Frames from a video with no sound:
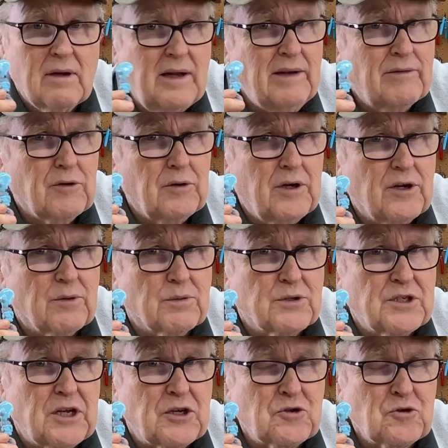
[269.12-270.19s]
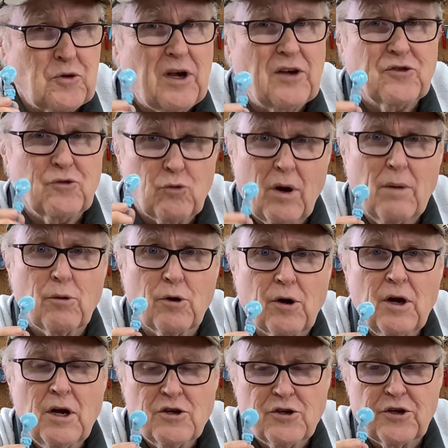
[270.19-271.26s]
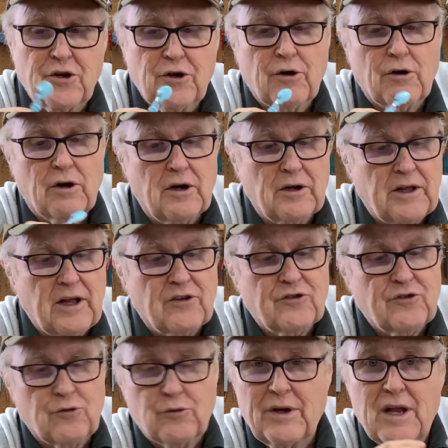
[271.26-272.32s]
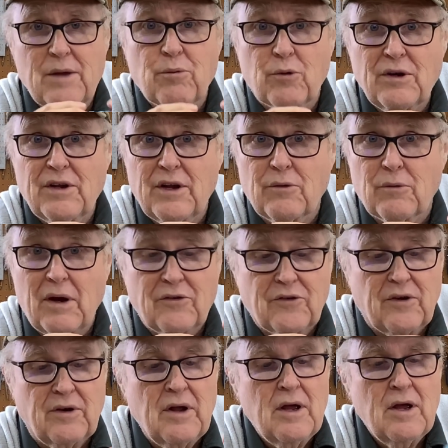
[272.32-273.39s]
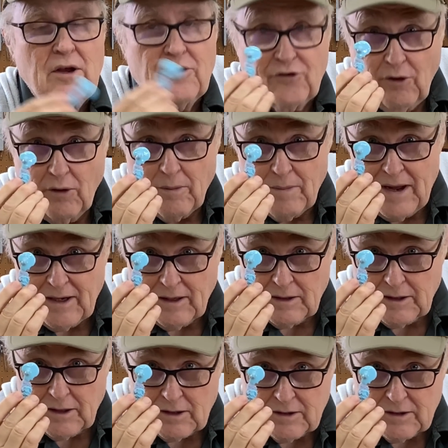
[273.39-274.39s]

I never 100% trust rubber to cure against 3D printing resin. So I made a little